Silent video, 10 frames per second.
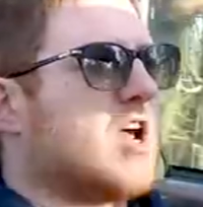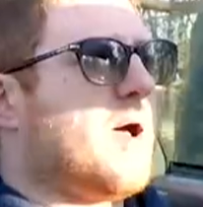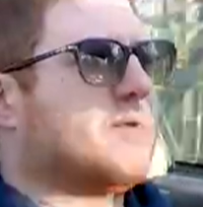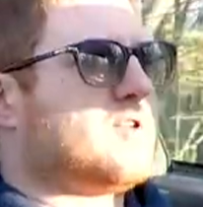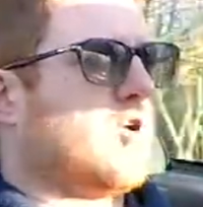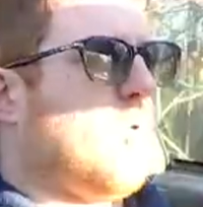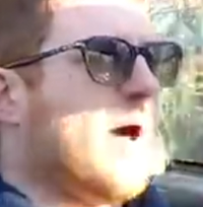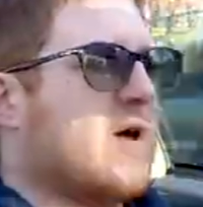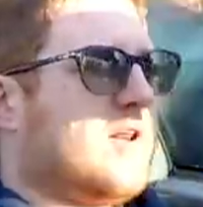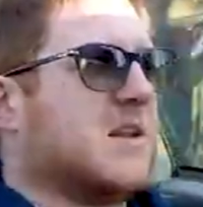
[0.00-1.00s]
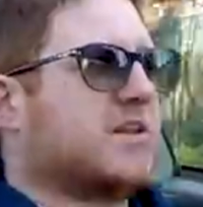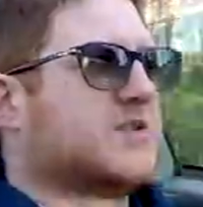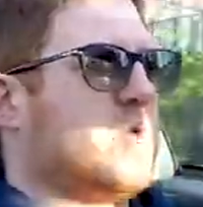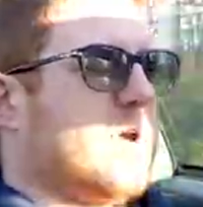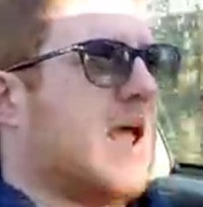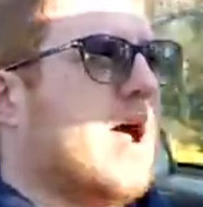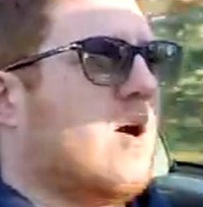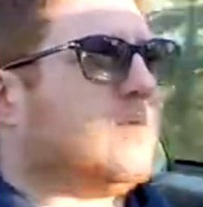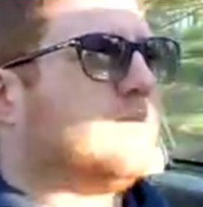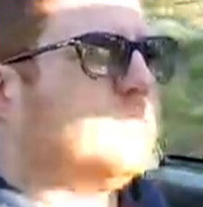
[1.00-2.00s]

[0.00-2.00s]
shop, it took a while to get it sorted out,